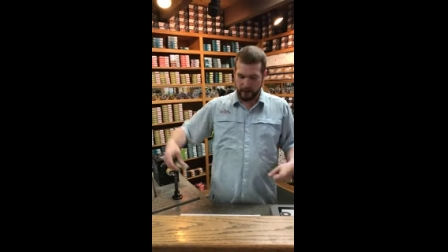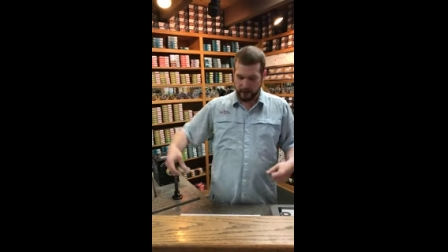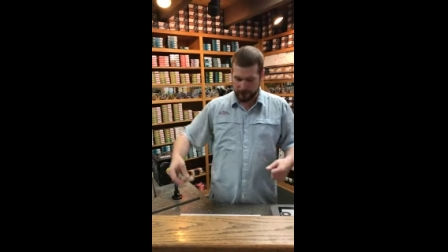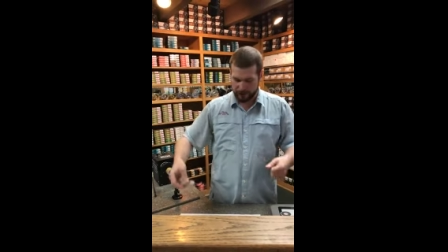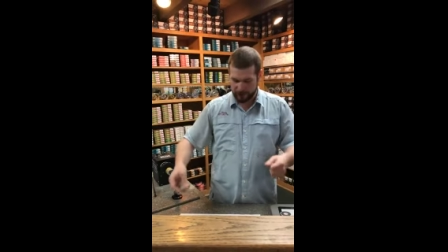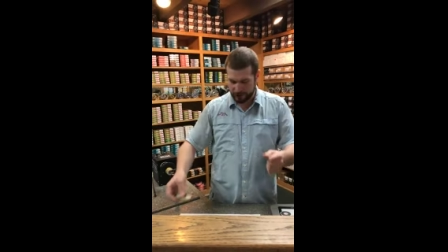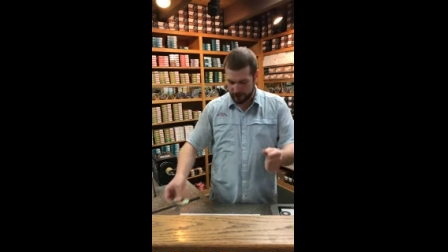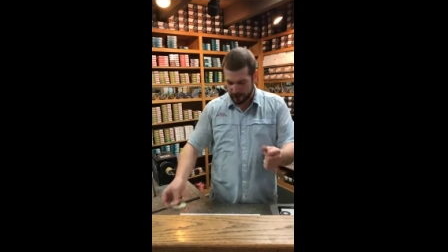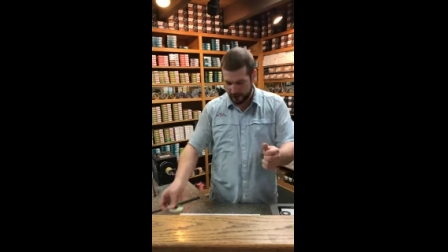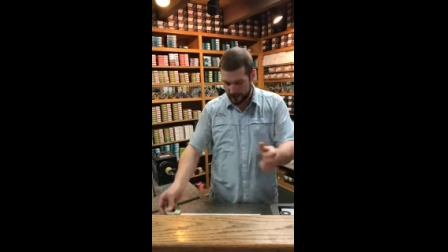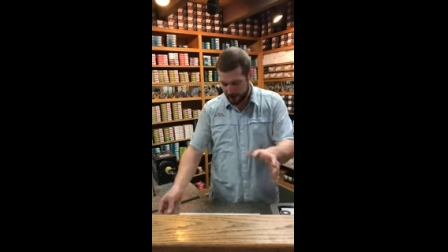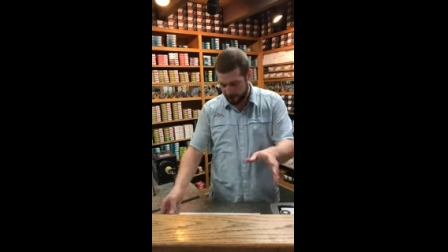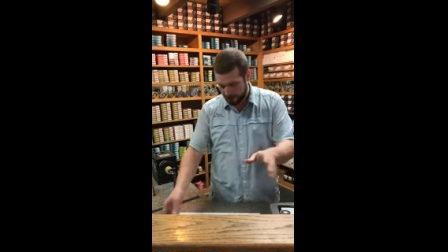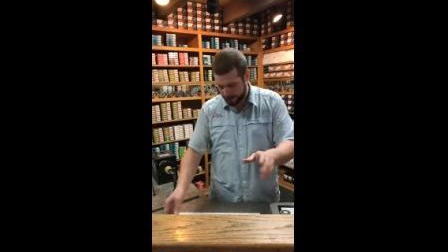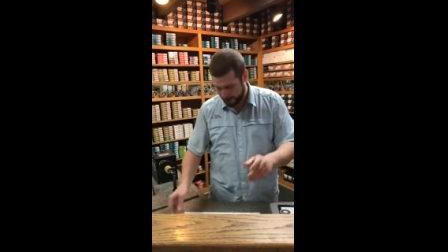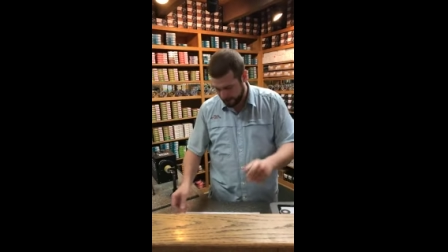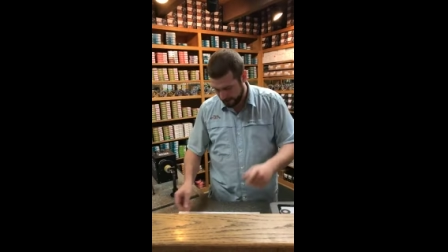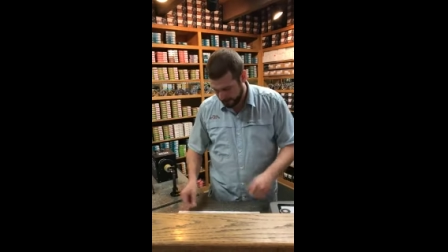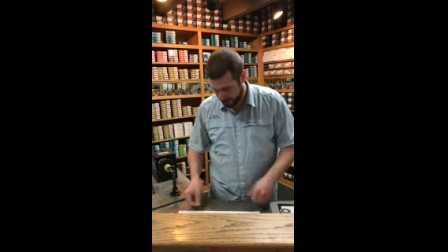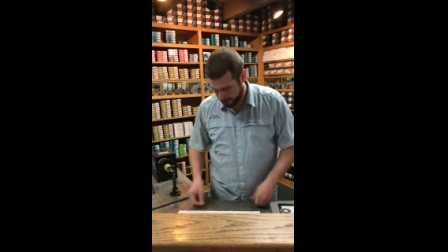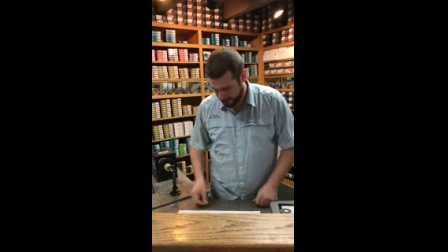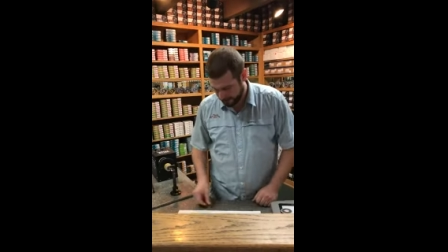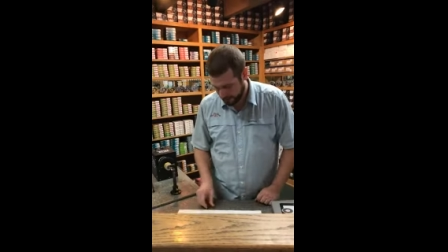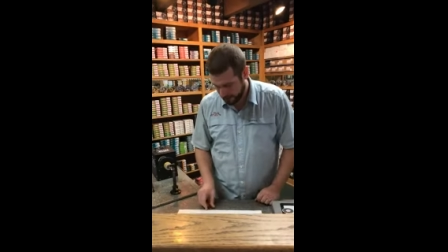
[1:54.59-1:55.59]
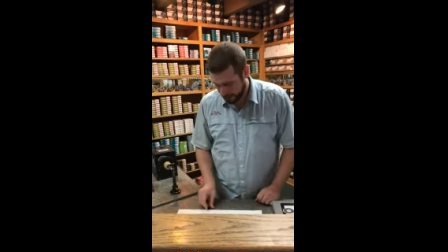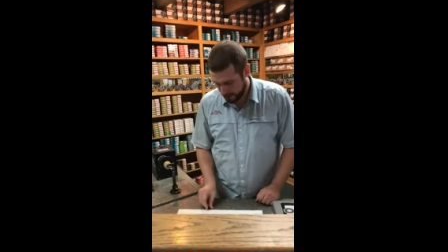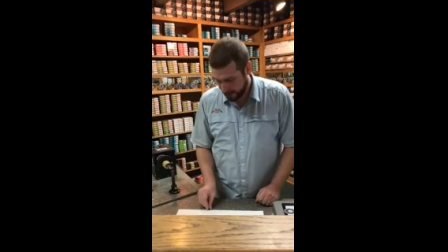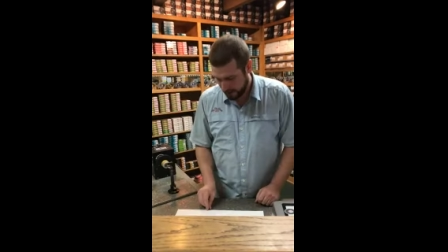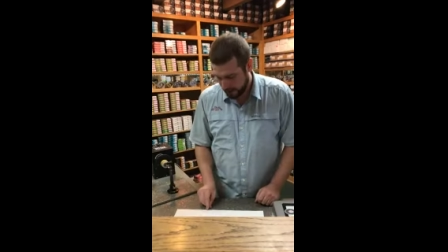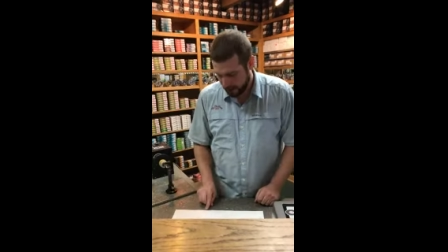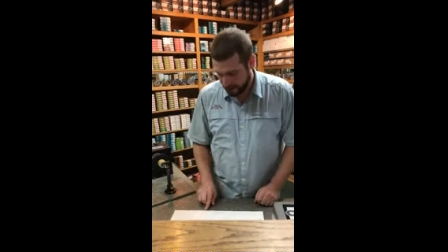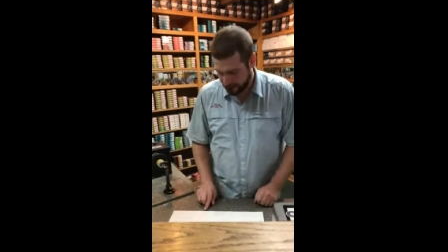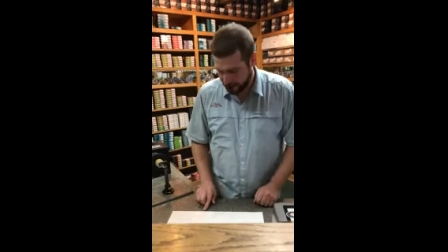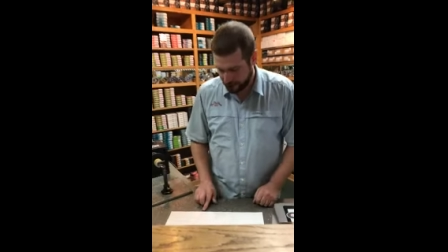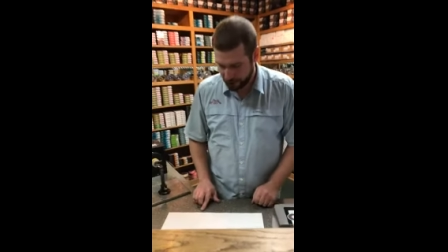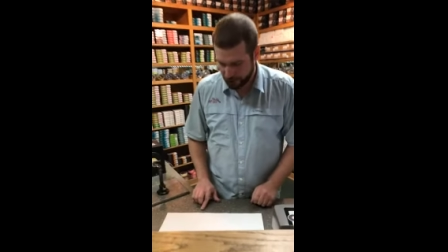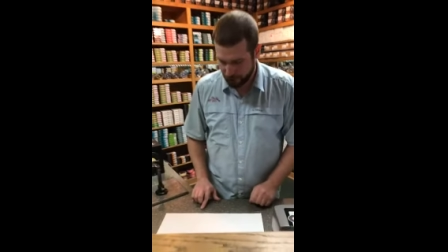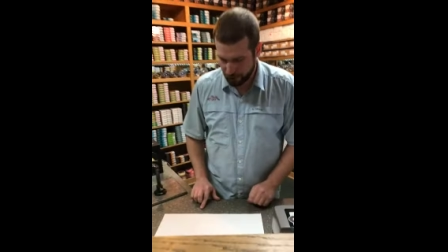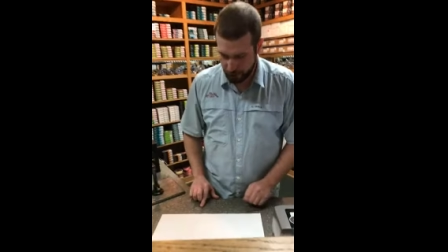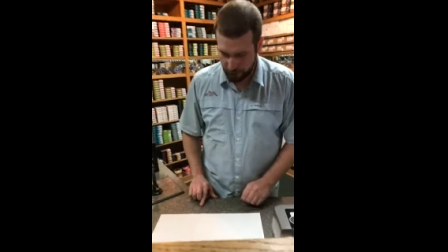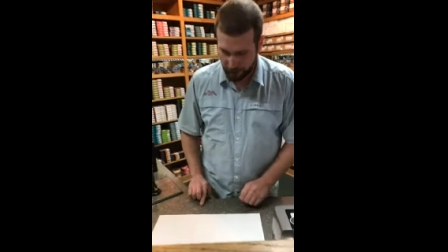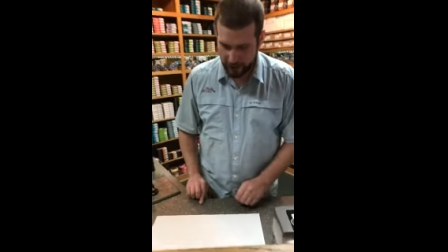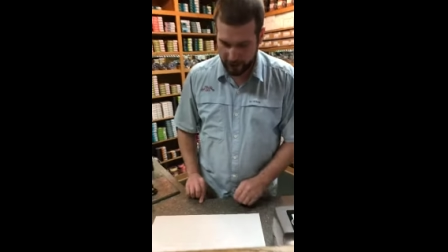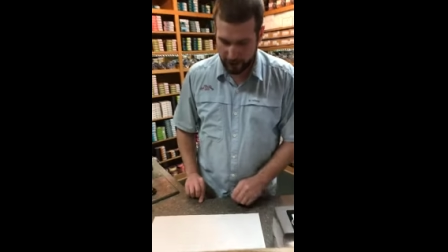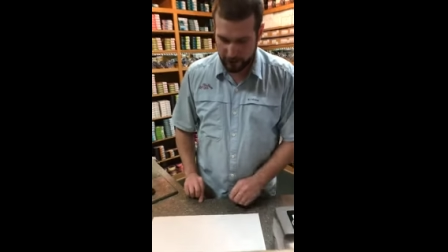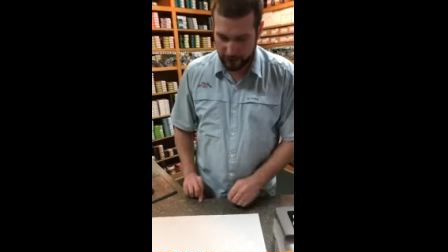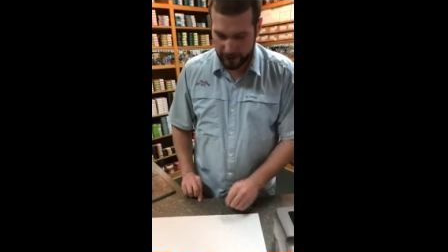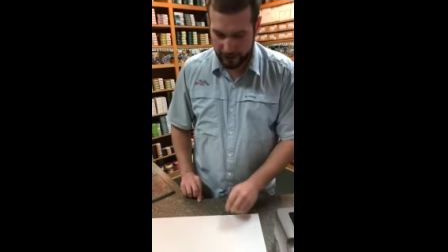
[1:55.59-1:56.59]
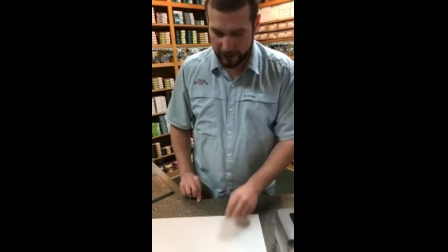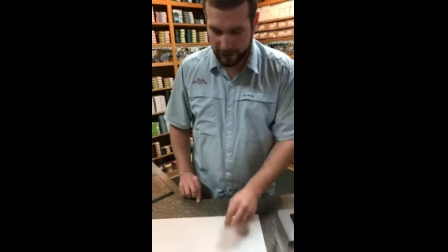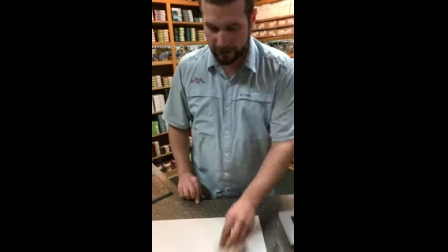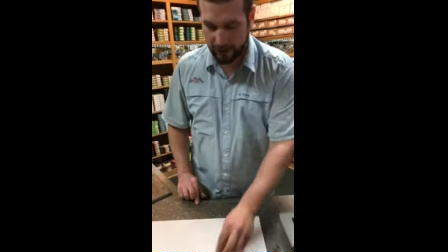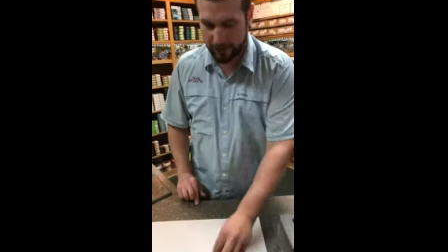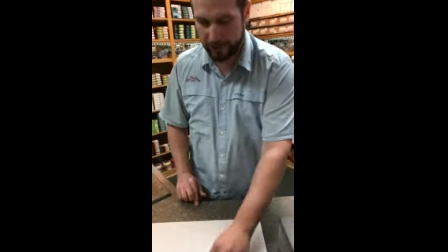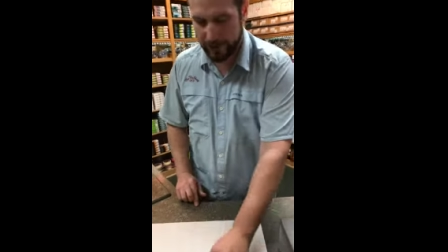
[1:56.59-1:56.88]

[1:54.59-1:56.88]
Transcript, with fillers: A sighter is a short little